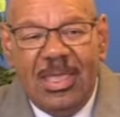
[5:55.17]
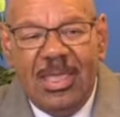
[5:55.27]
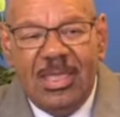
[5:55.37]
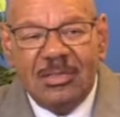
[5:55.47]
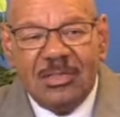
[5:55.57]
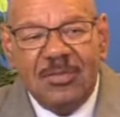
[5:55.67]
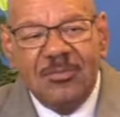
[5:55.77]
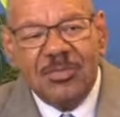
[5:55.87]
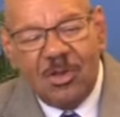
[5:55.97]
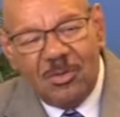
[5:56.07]
And
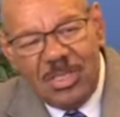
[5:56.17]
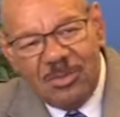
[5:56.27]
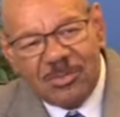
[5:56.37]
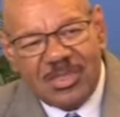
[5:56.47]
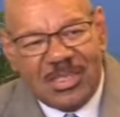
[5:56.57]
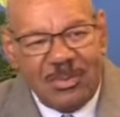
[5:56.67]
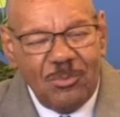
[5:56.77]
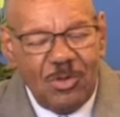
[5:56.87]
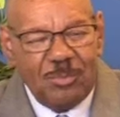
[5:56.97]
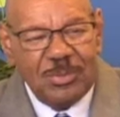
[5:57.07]
even though he was getting
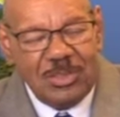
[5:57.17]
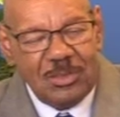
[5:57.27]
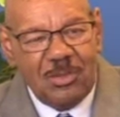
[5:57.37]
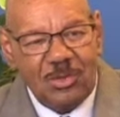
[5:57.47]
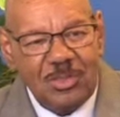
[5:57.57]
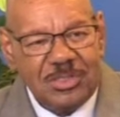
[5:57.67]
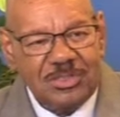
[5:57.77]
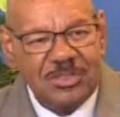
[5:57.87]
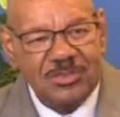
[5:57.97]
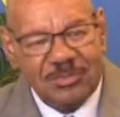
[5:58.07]
more political
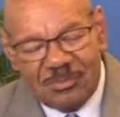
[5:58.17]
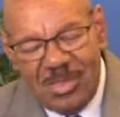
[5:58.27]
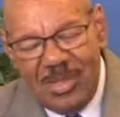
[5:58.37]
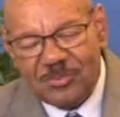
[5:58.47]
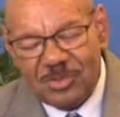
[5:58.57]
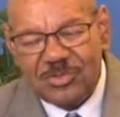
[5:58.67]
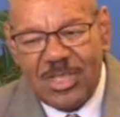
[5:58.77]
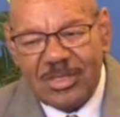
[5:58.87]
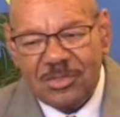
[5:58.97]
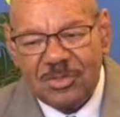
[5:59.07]
criticism after his
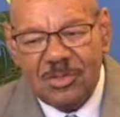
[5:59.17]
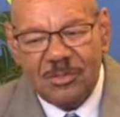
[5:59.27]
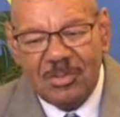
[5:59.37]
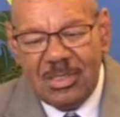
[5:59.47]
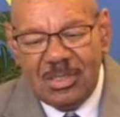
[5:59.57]
second term,